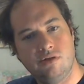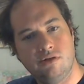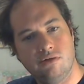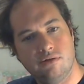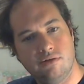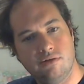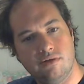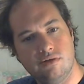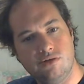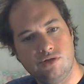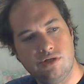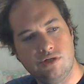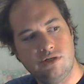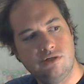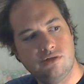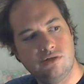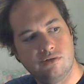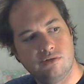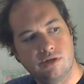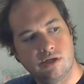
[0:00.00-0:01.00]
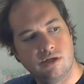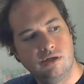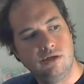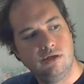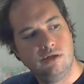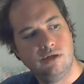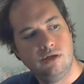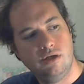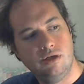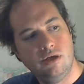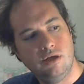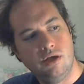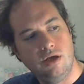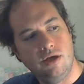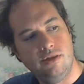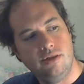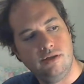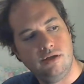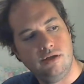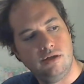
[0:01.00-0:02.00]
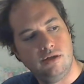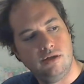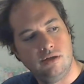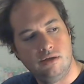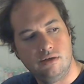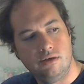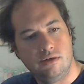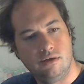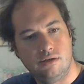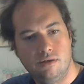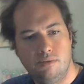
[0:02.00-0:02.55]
here on the G string and then